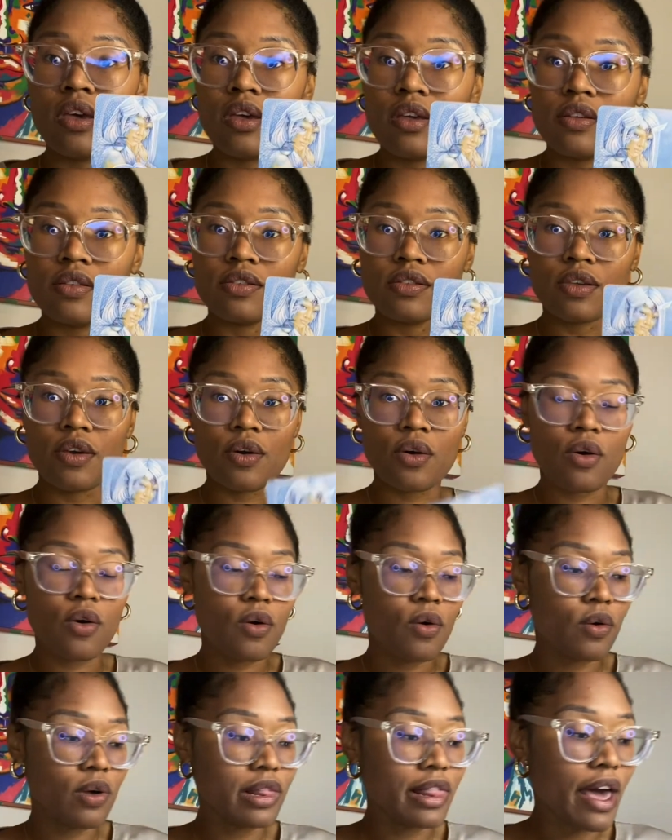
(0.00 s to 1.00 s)

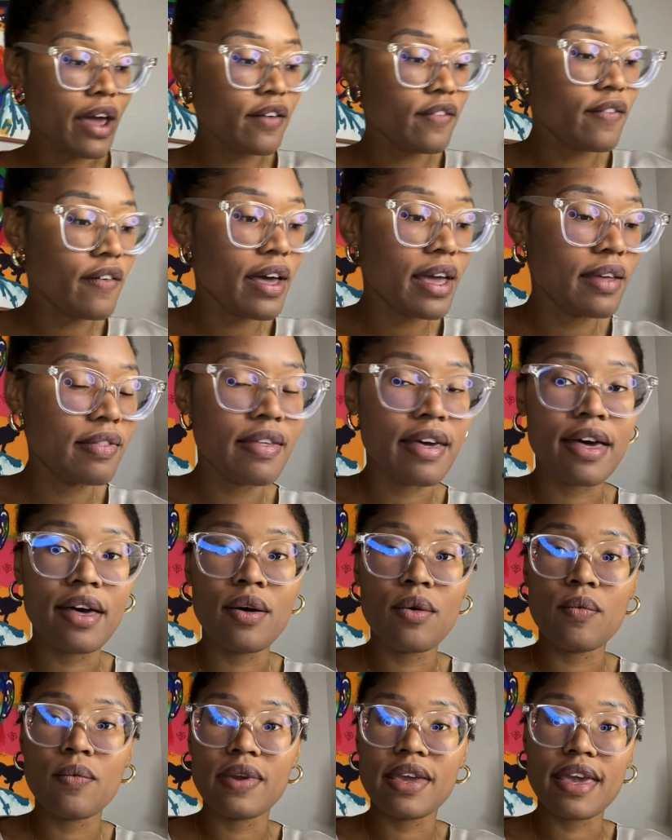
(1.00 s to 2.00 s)
So clarifying
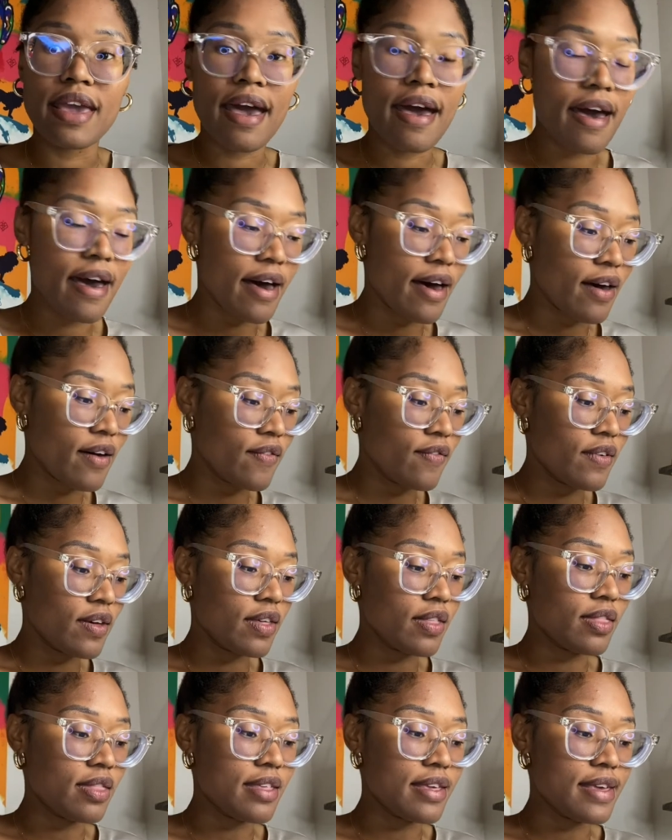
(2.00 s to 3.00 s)
that, we have
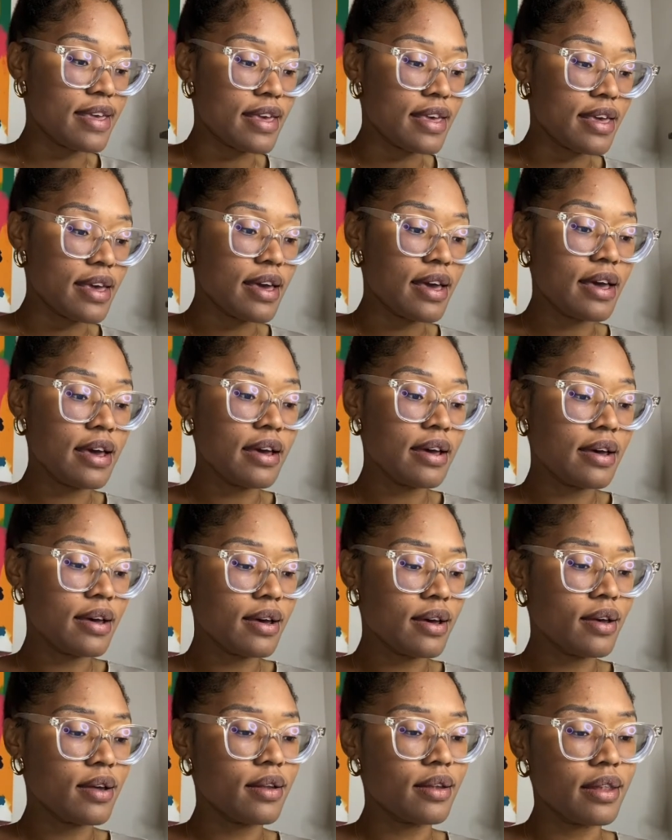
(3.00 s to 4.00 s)
the
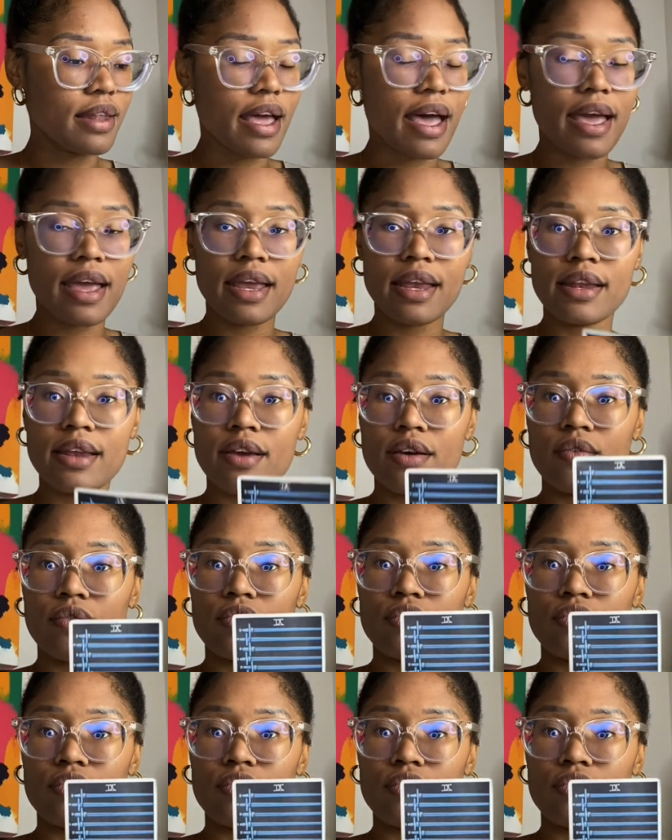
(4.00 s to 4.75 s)
Nine of